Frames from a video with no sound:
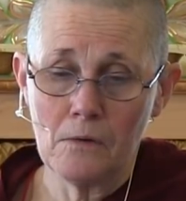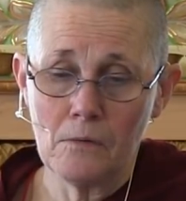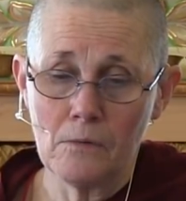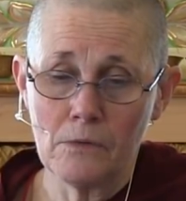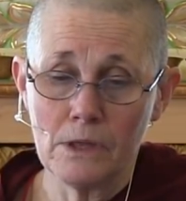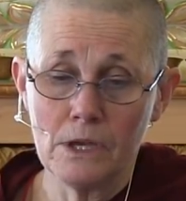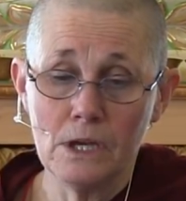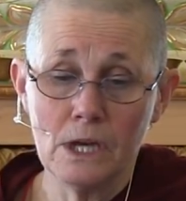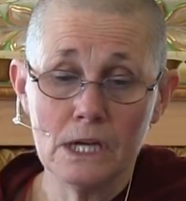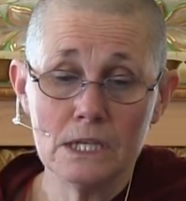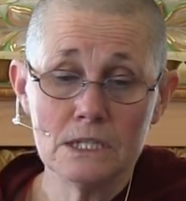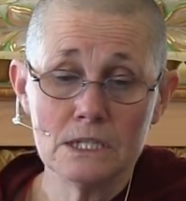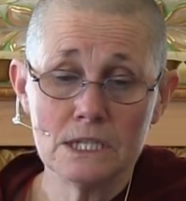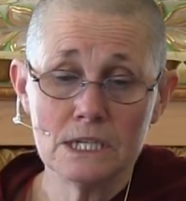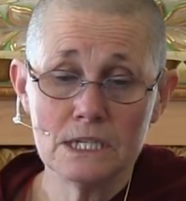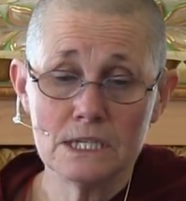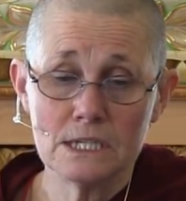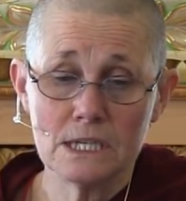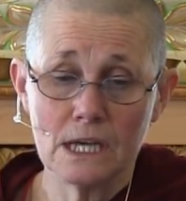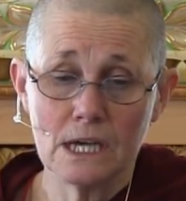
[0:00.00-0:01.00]
But the nuns,
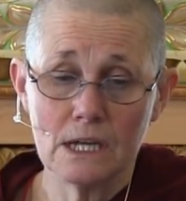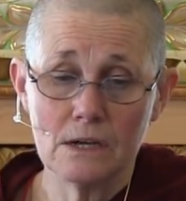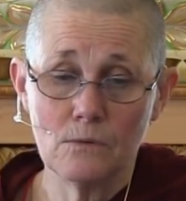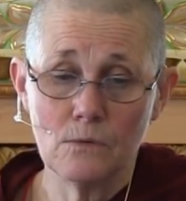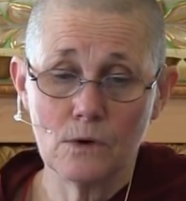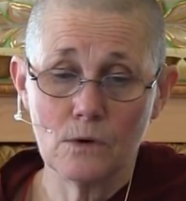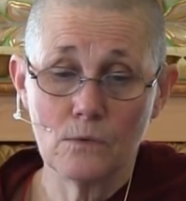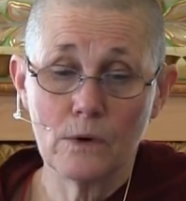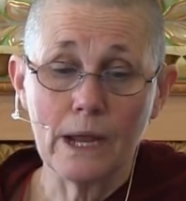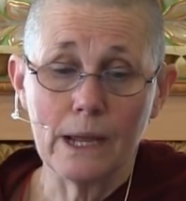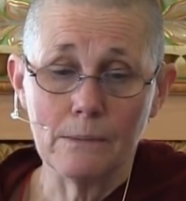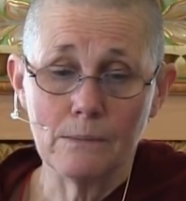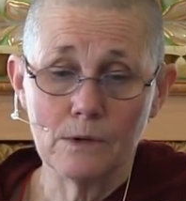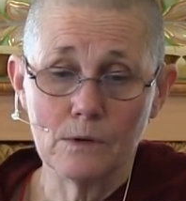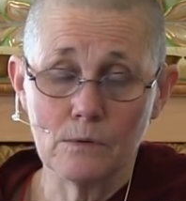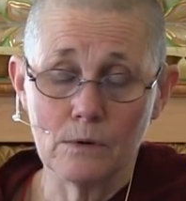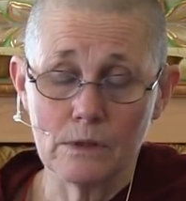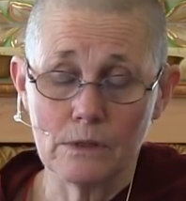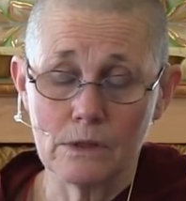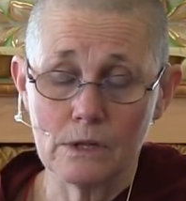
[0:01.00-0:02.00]
he said, were
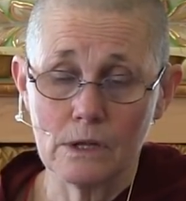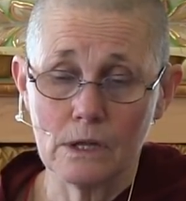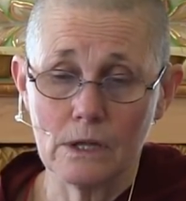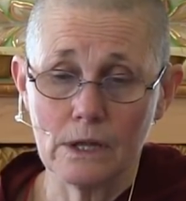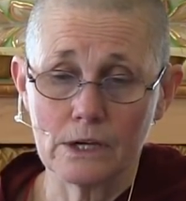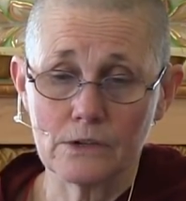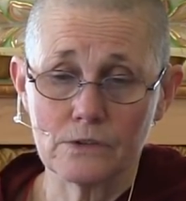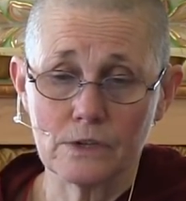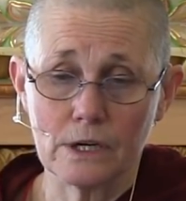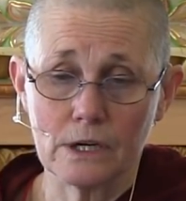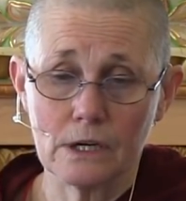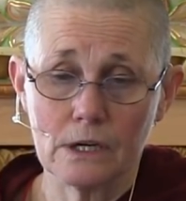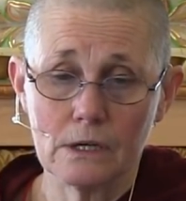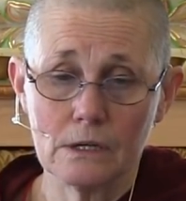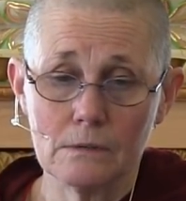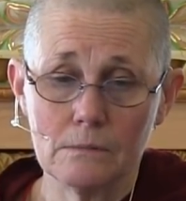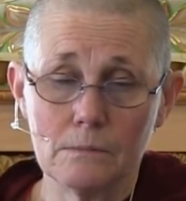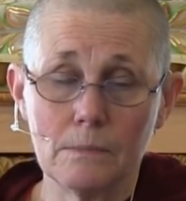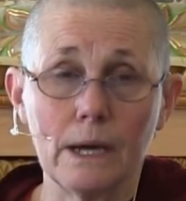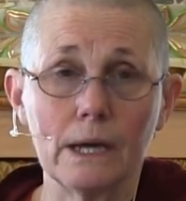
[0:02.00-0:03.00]
raped with the electric
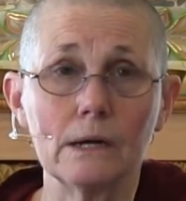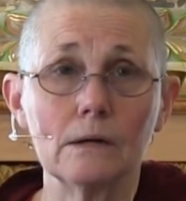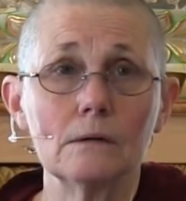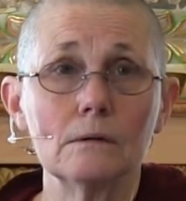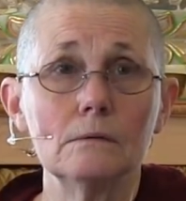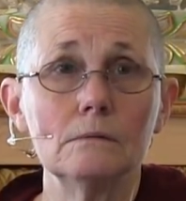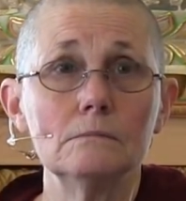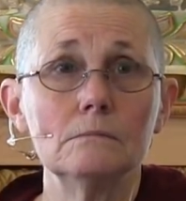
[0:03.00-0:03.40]
paddle,